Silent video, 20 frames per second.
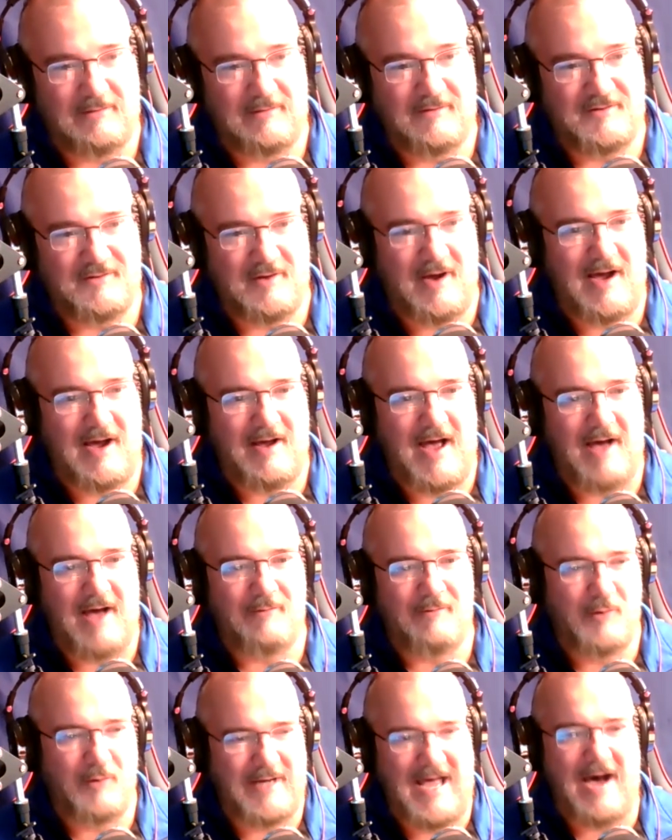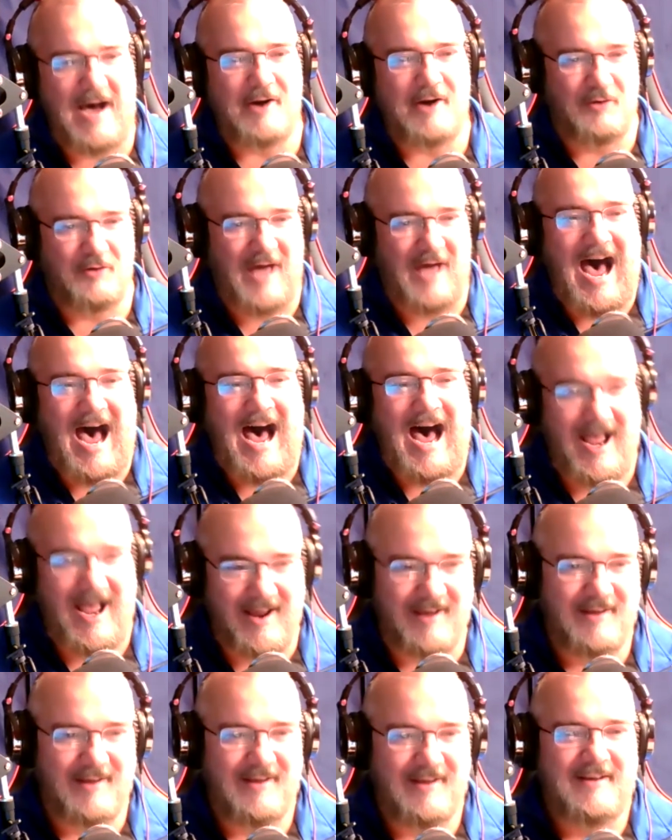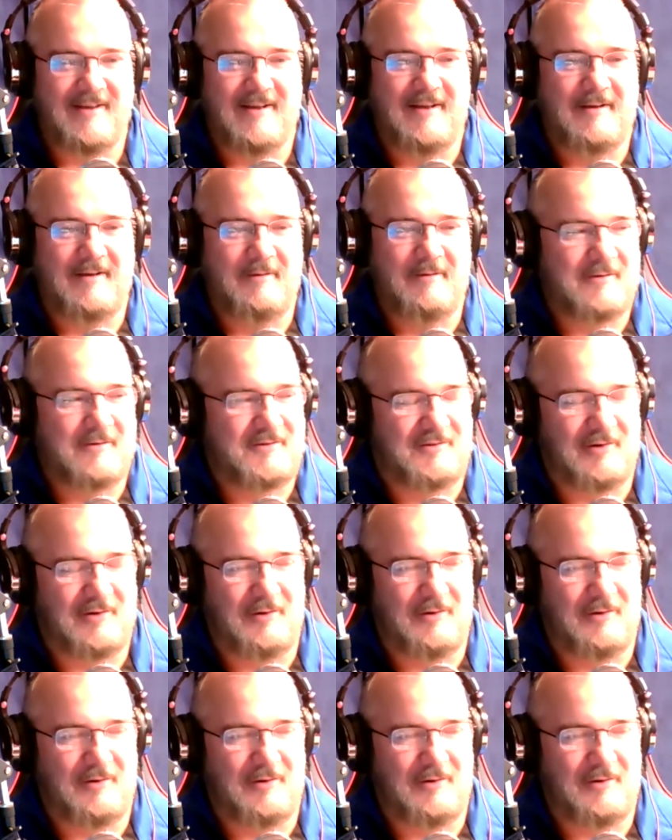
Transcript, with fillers: So I, I went out on a high there you go.